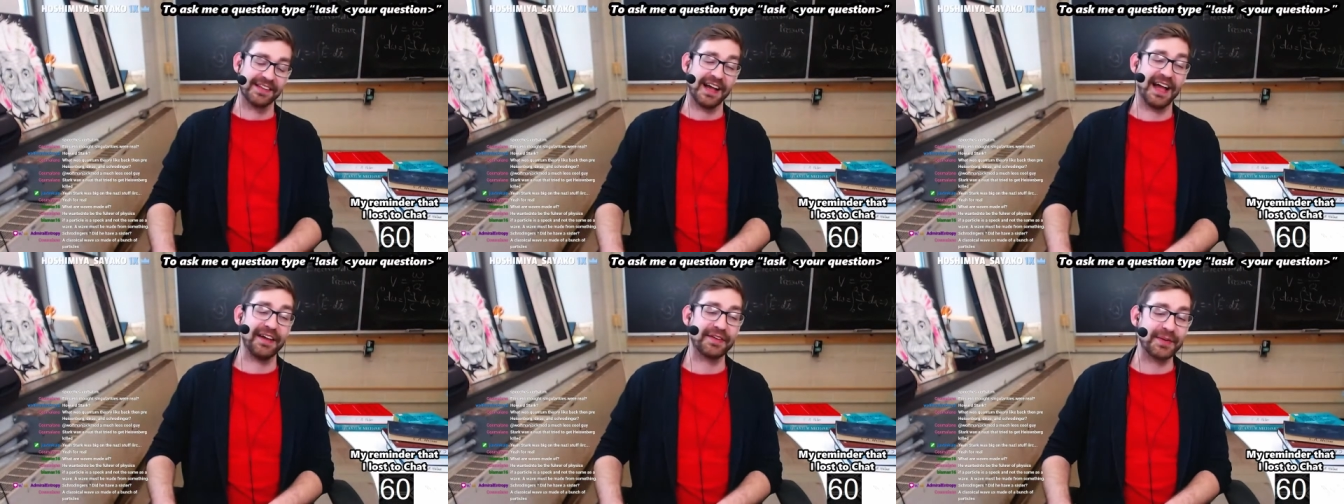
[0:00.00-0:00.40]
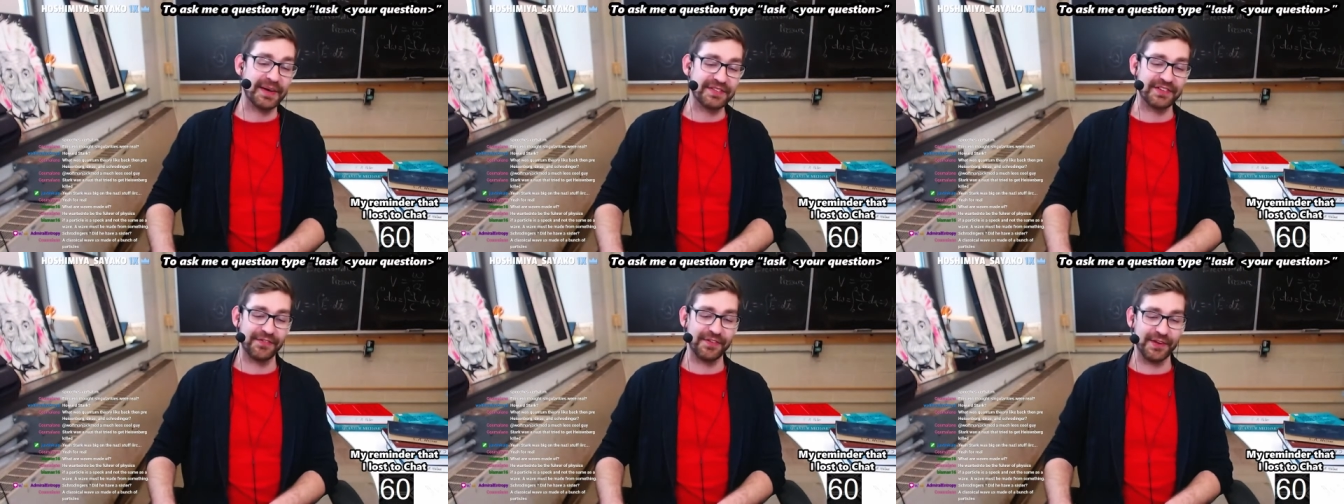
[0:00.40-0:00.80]
I have a
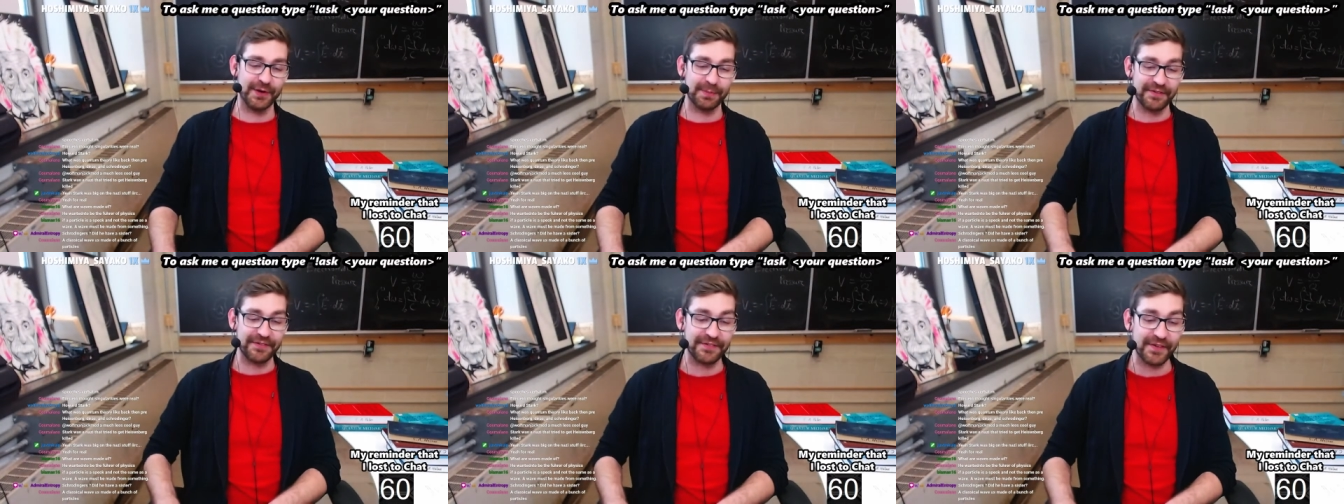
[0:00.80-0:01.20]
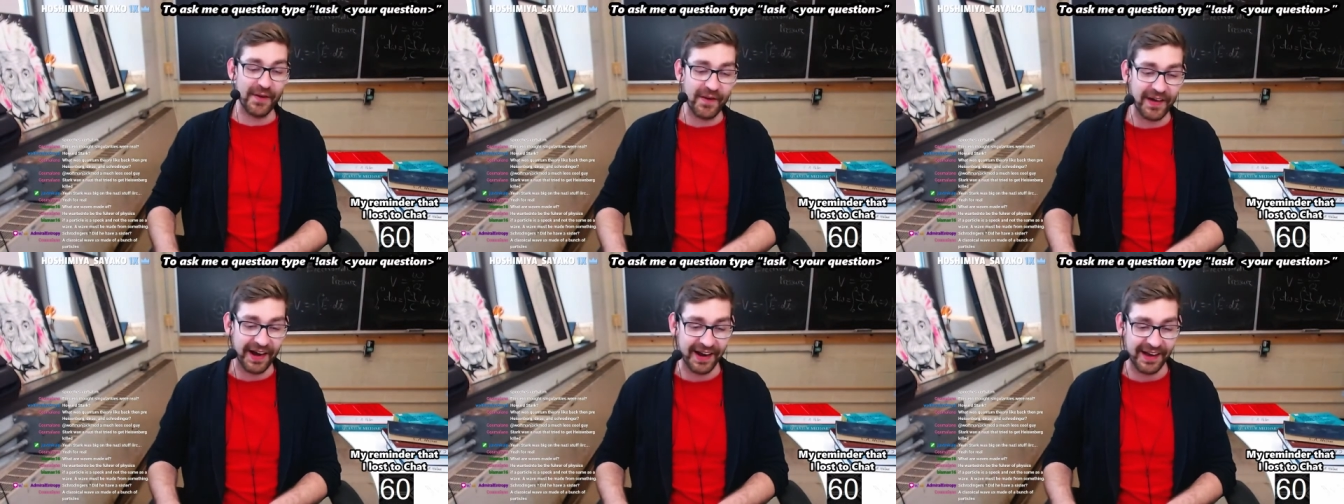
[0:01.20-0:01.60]
question for you
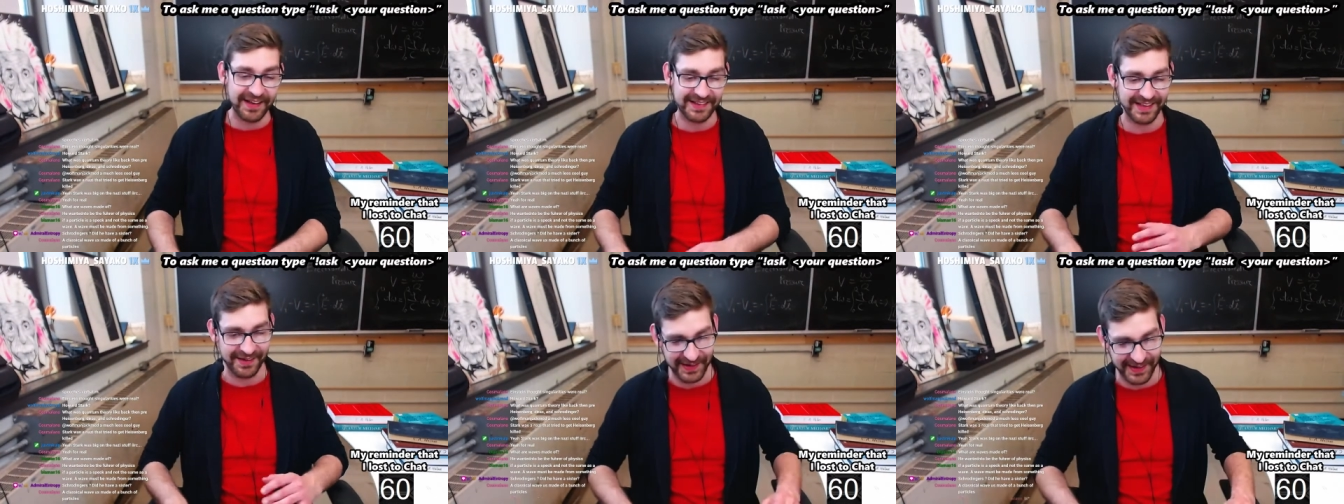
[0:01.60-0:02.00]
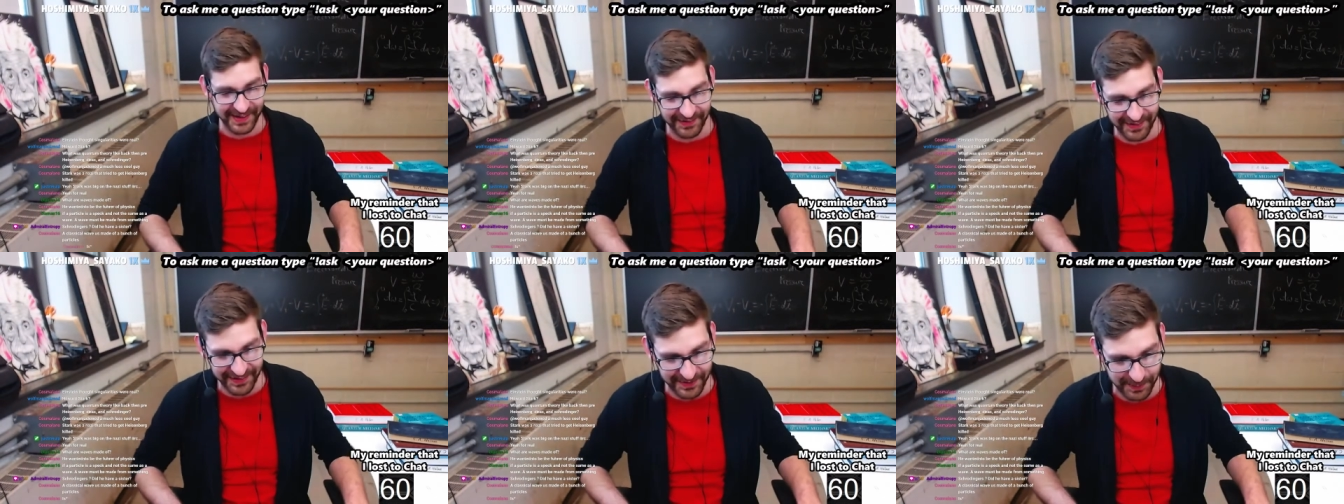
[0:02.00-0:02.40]
before. There we
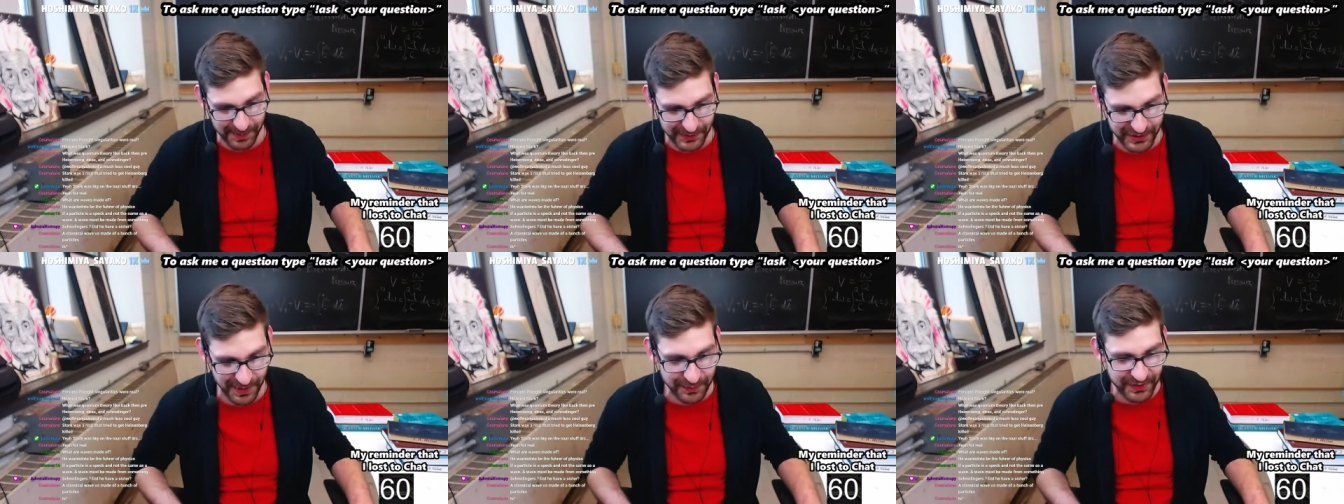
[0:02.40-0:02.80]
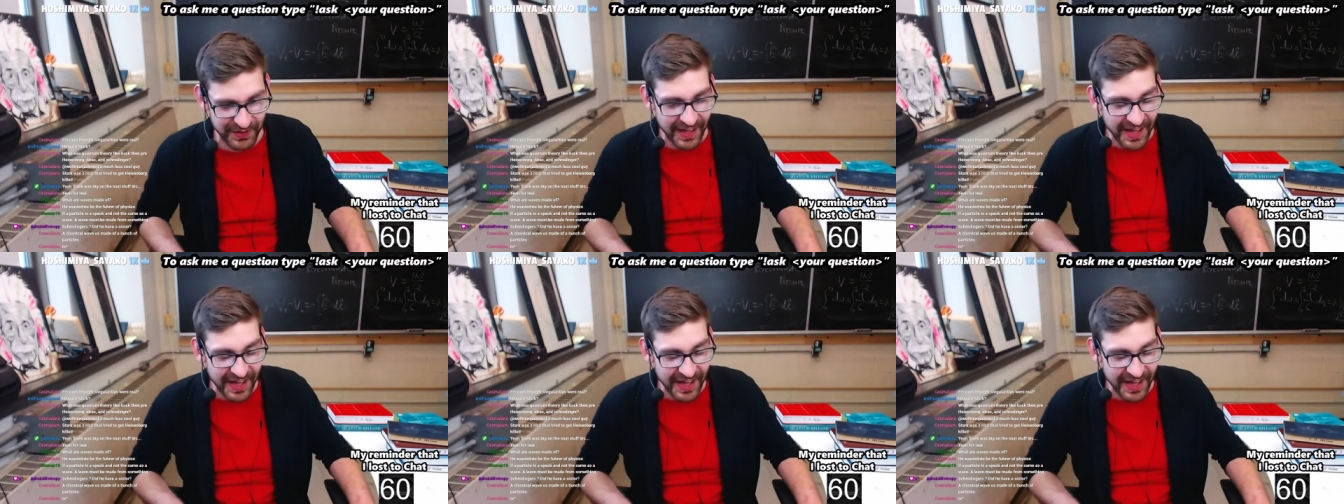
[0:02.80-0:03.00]
go. There's the push-ups.